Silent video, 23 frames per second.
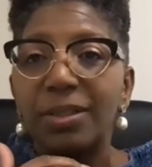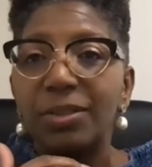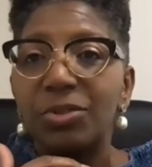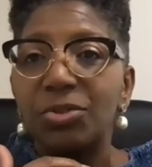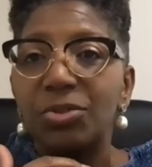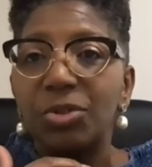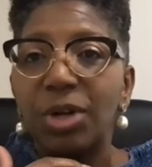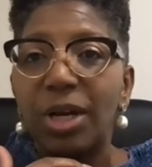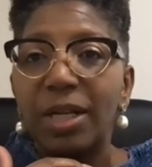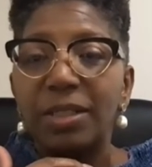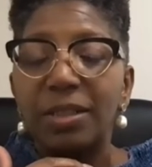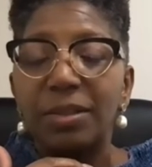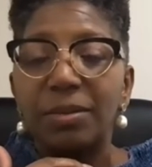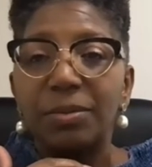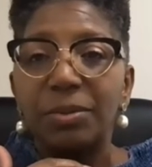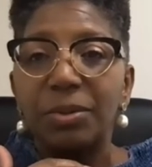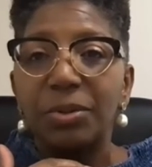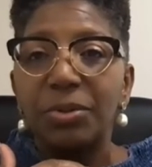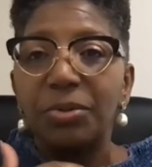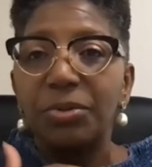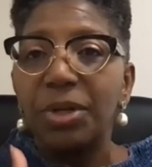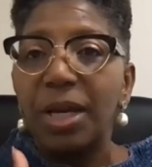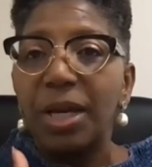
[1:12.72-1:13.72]
try to
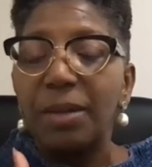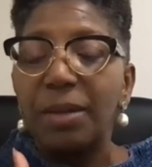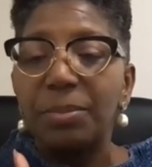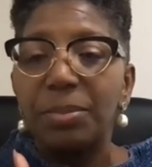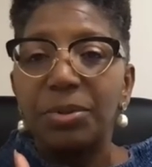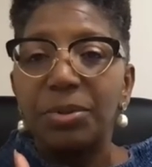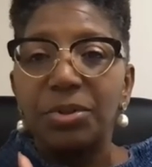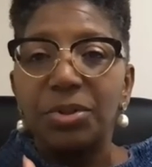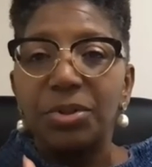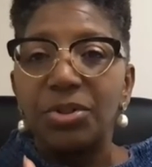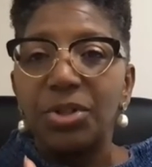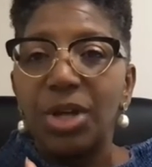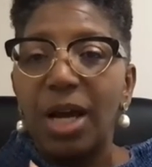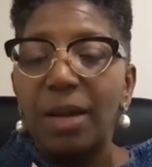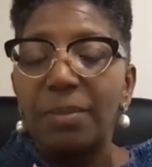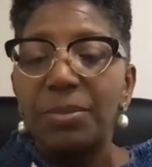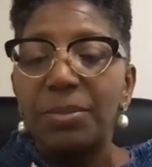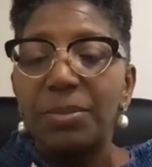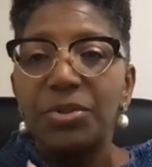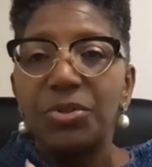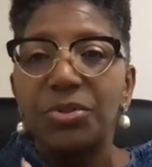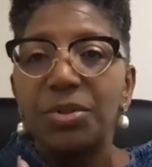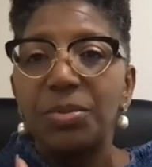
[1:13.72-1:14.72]
create the job
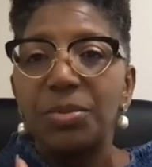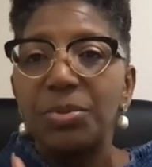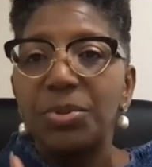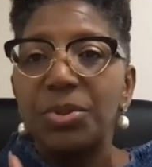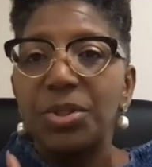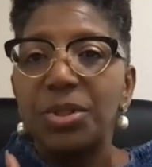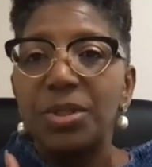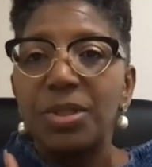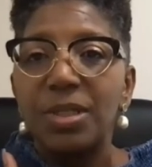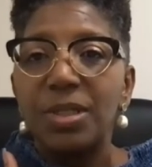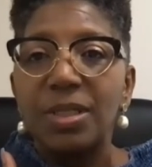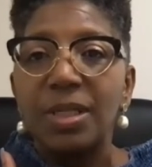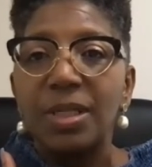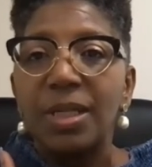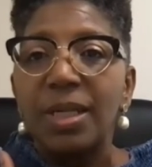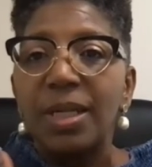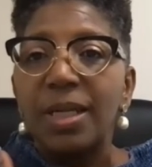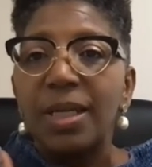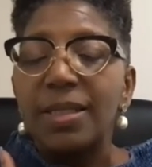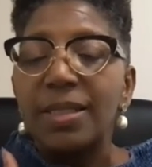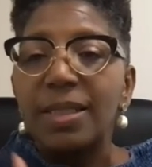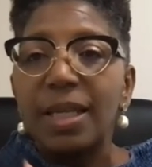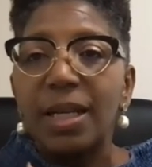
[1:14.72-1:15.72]
descriptions,
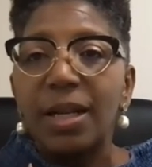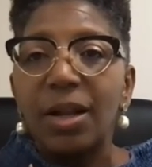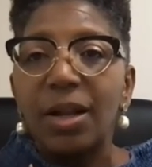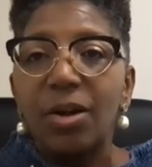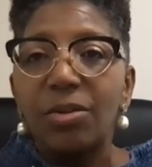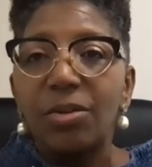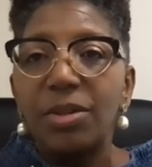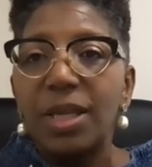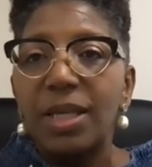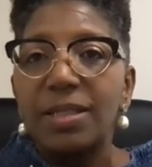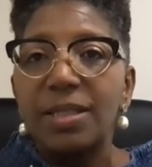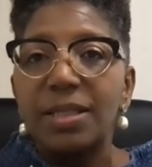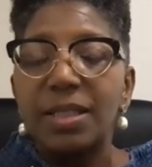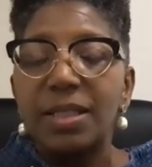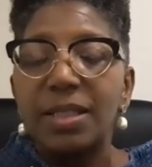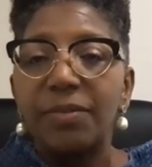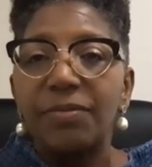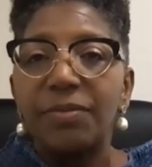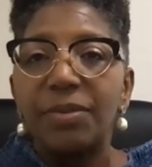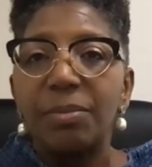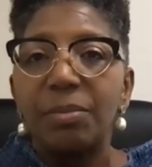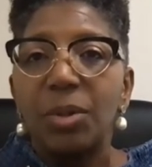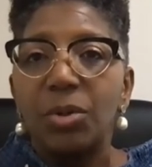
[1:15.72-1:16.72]
set all that
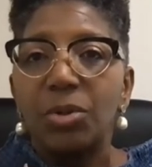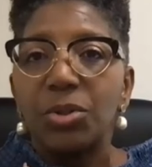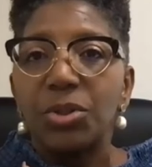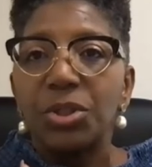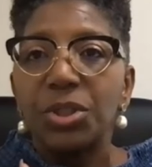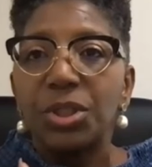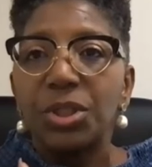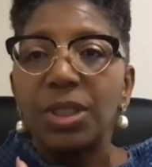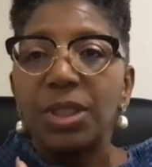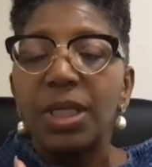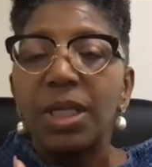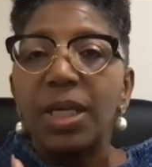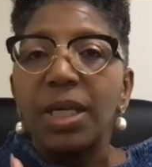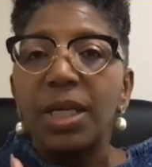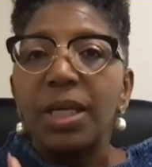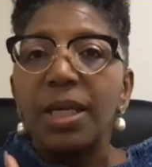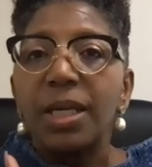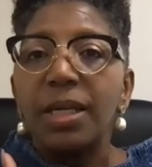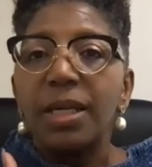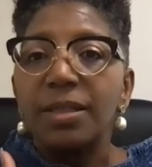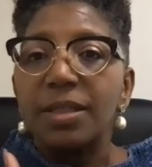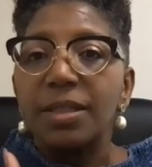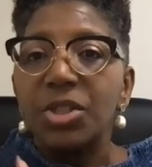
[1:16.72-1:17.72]
stuff in motion
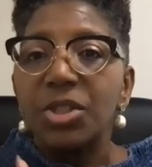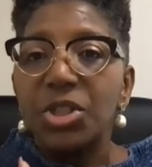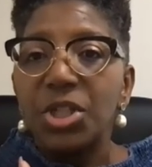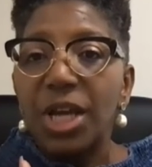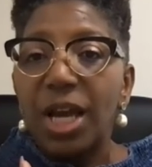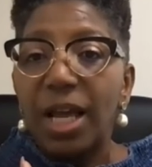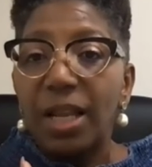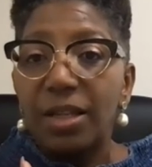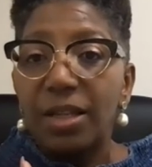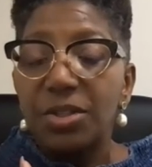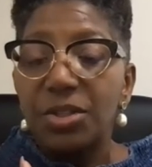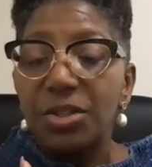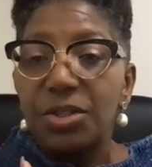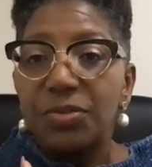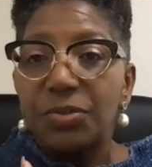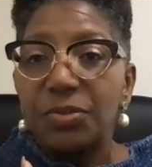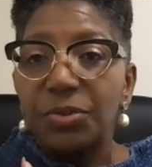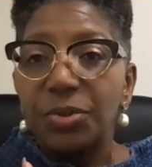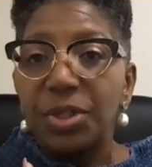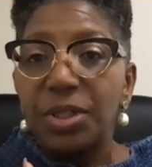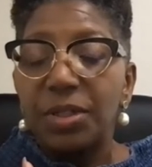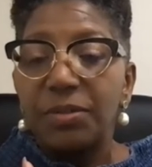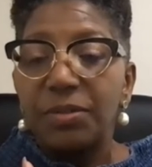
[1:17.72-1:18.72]
is a challenge
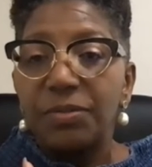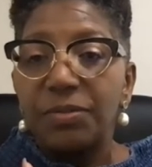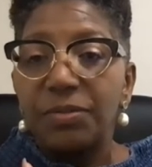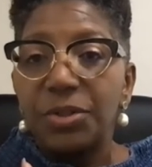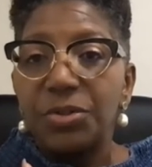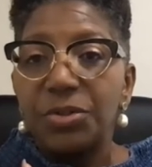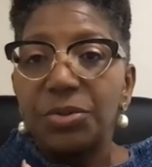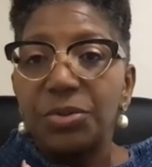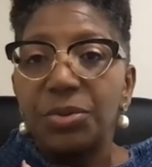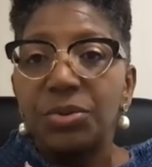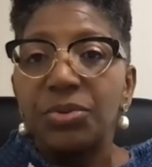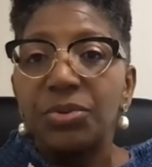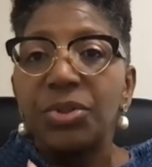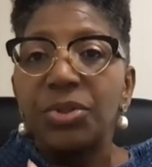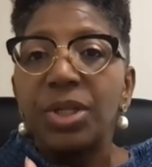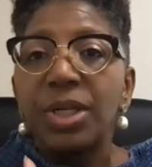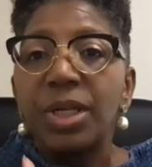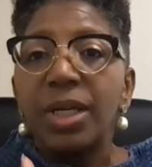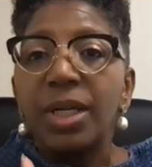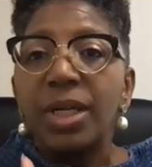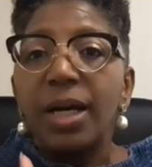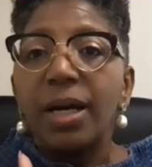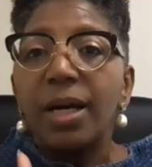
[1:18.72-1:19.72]
for individuals.
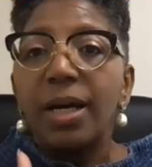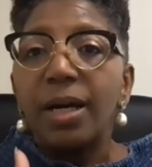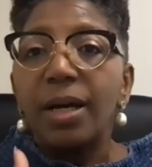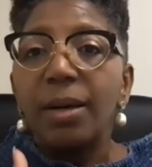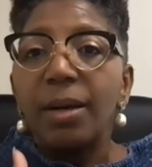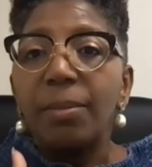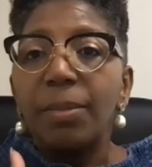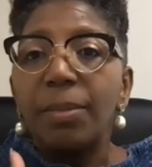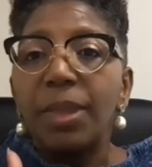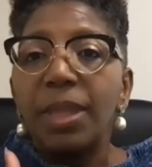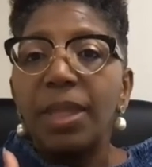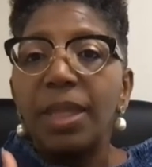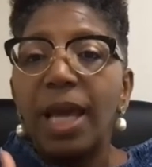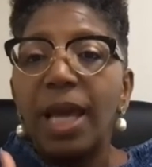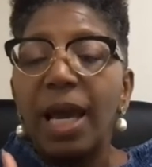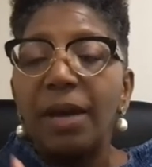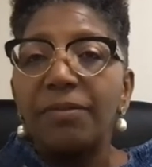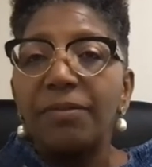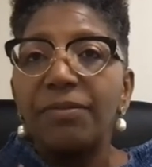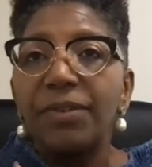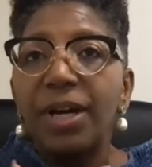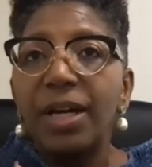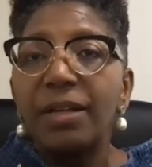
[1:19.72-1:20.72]
Now
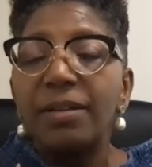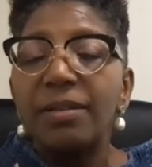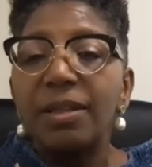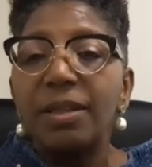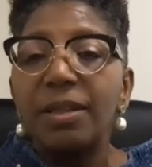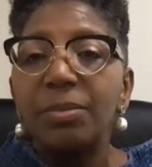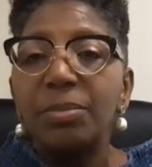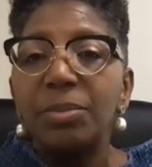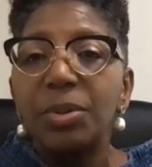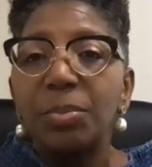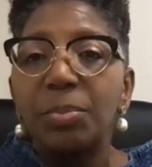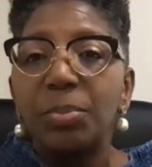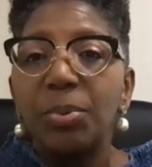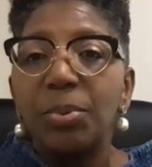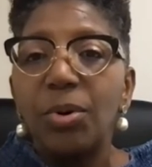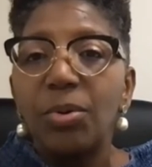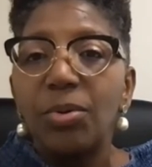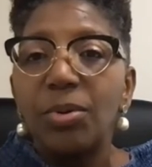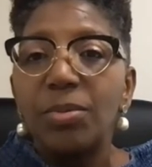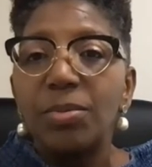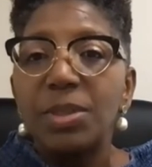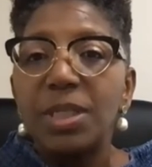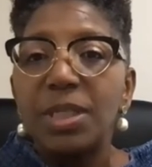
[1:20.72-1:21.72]
I find that the
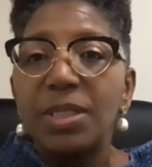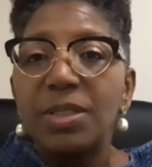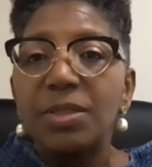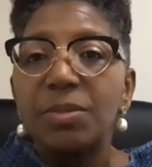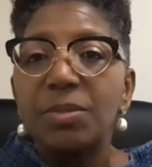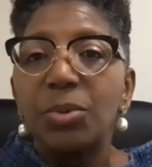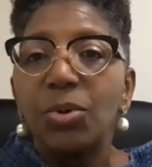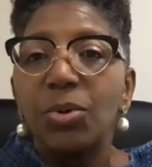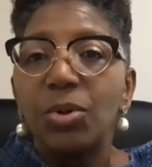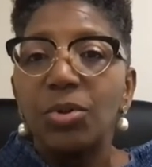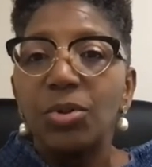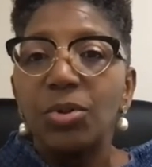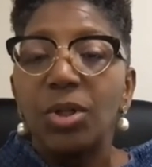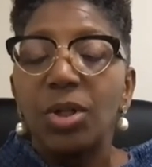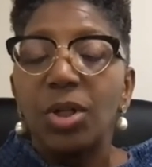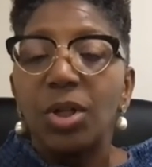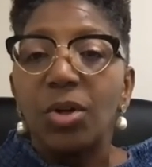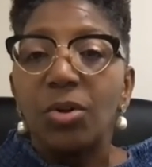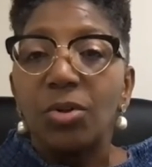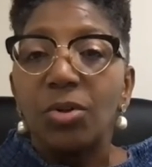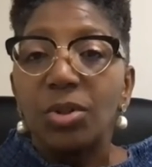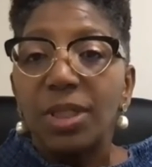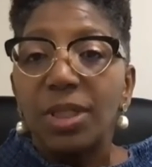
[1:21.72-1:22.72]
programs that's more on a
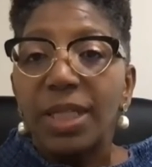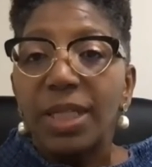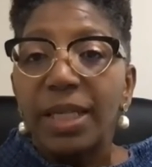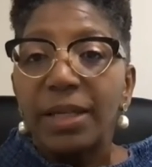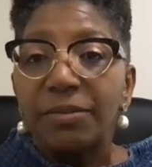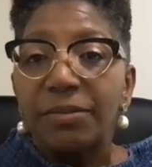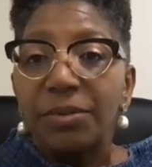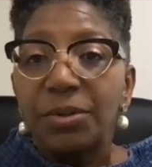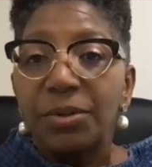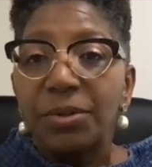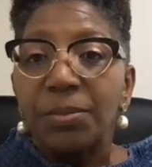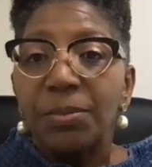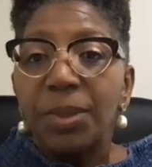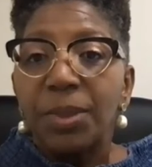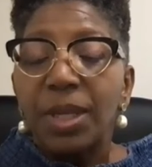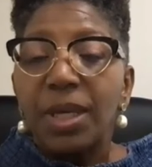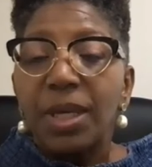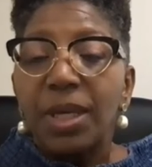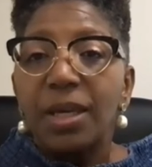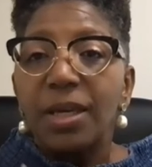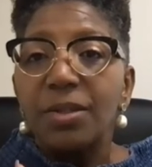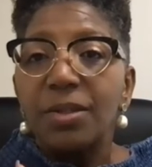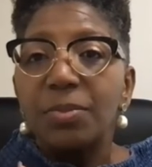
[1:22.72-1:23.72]
local level
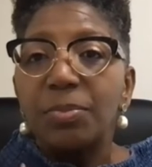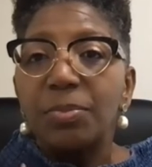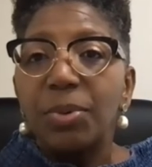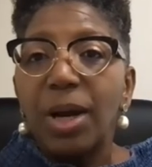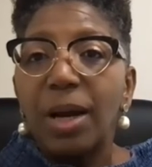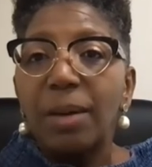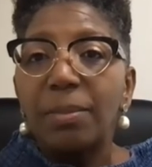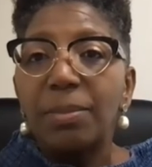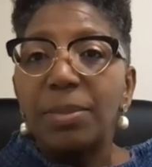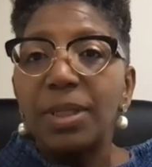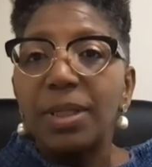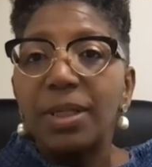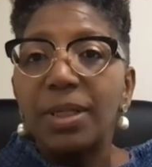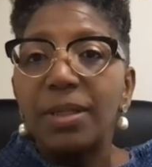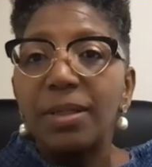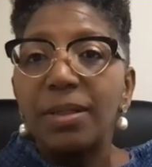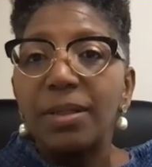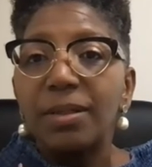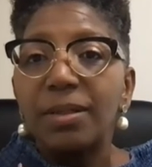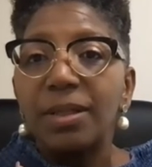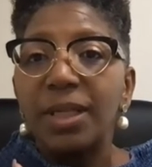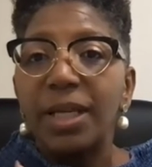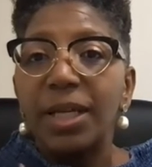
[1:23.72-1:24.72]
is probably
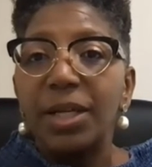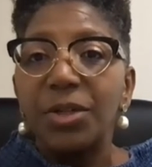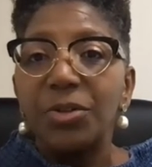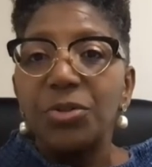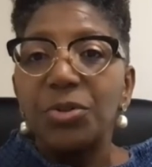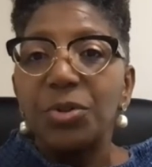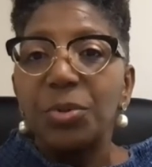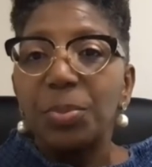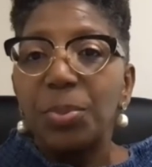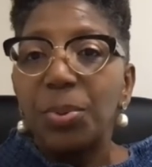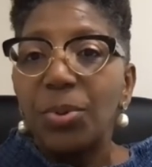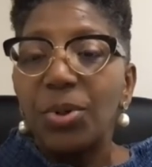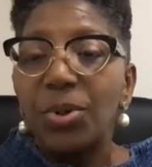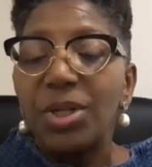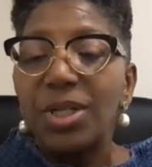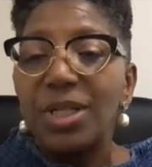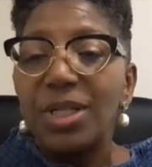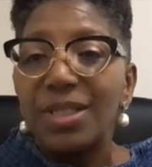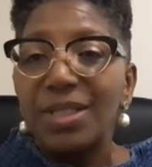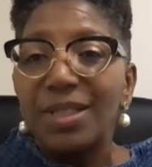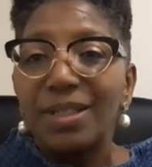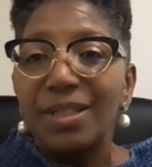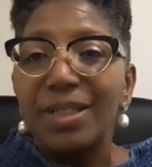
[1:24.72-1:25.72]
the entry point
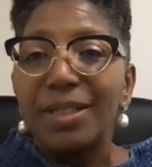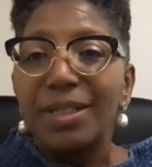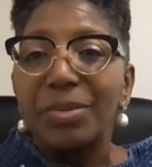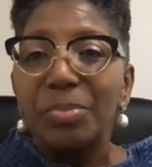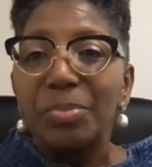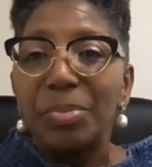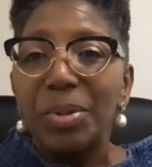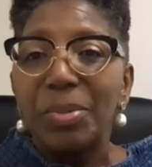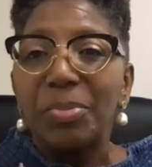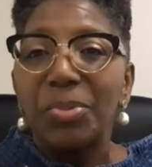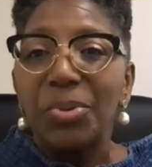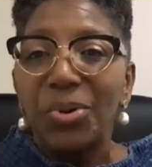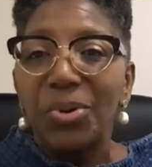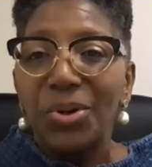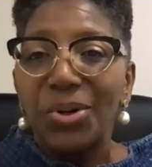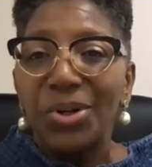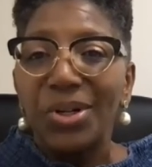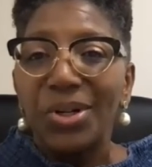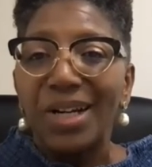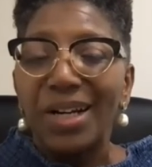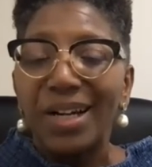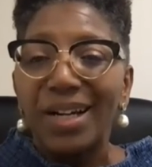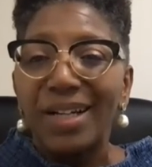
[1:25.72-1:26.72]
is a little bit
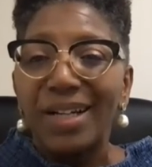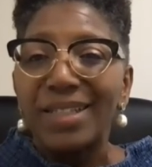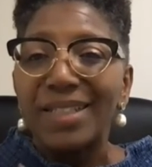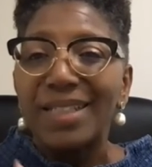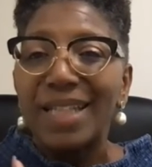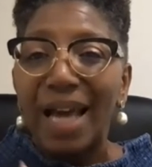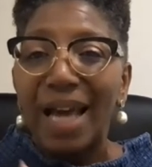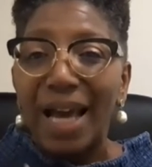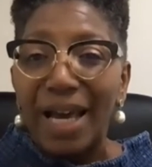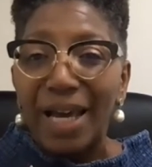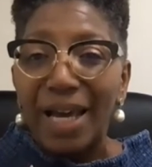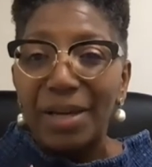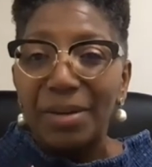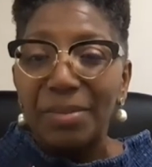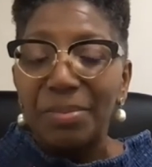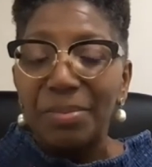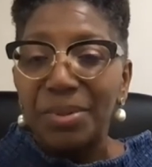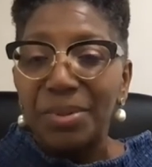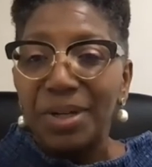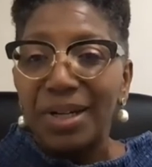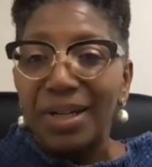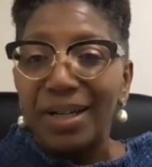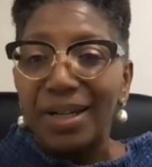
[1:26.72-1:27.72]
more time